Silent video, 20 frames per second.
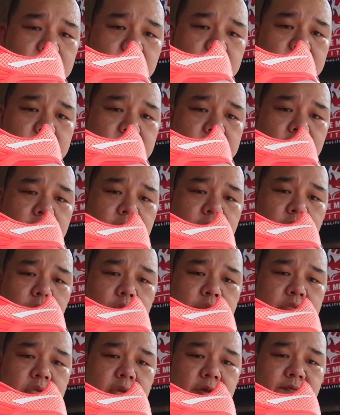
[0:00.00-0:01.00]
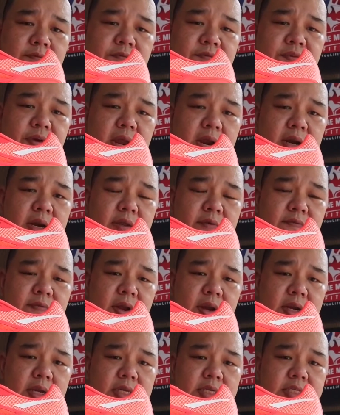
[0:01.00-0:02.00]
they're using very,
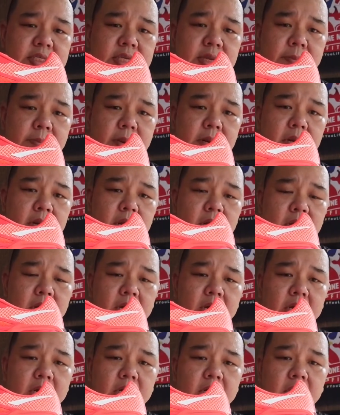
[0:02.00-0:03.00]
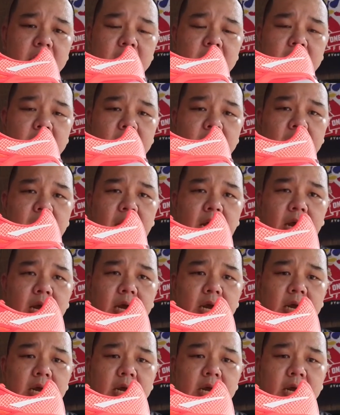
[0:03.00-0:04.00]
very similar
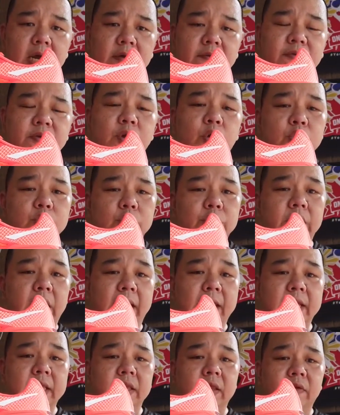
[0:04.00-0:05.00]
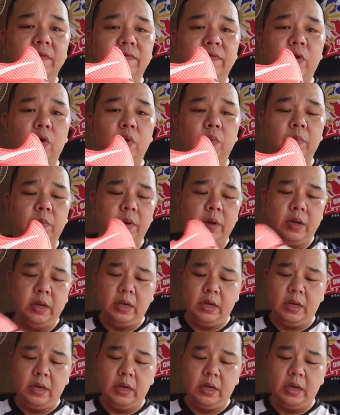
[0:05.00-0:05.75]
float ride foam.